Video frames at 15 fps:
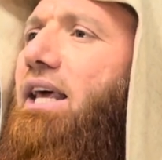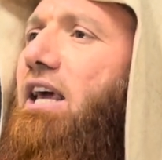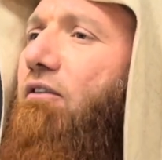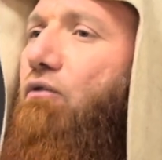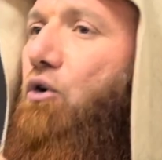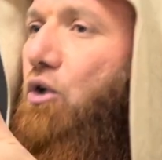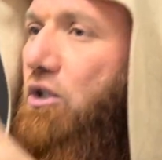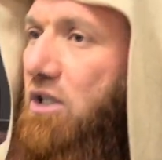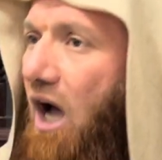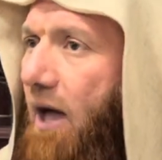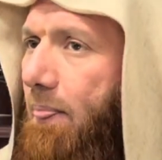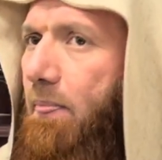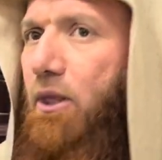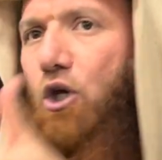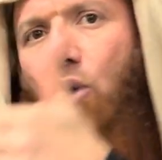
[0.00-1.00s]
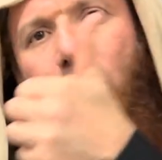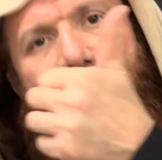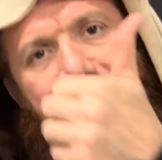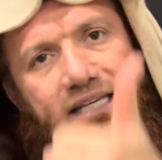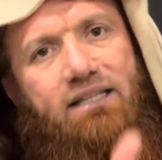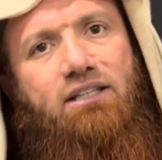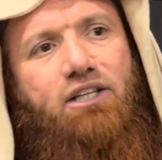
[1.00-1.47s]
if you done, you will
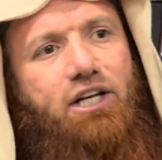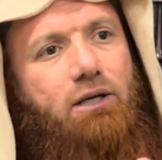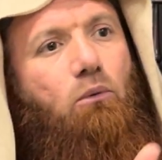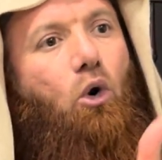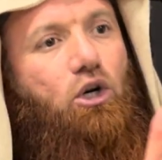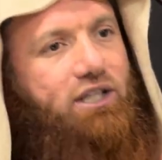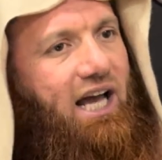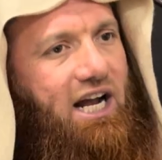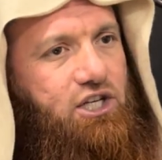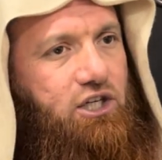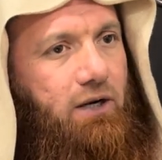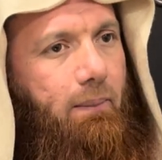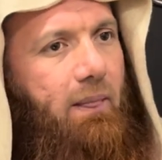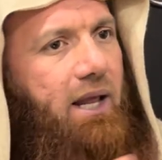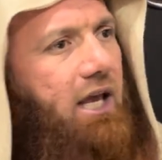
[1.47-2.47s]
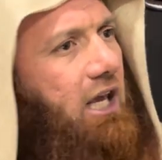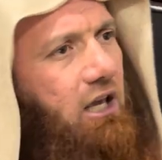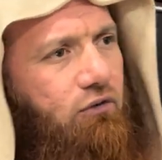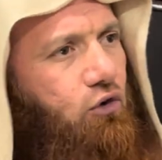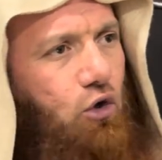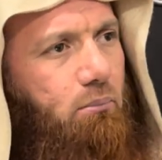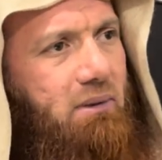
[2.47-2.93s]
get the reward, the ajr. If
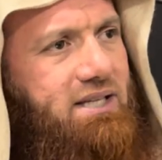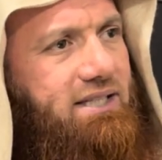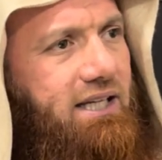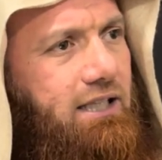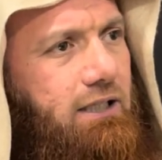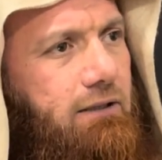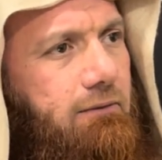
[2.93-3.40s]
you miss it,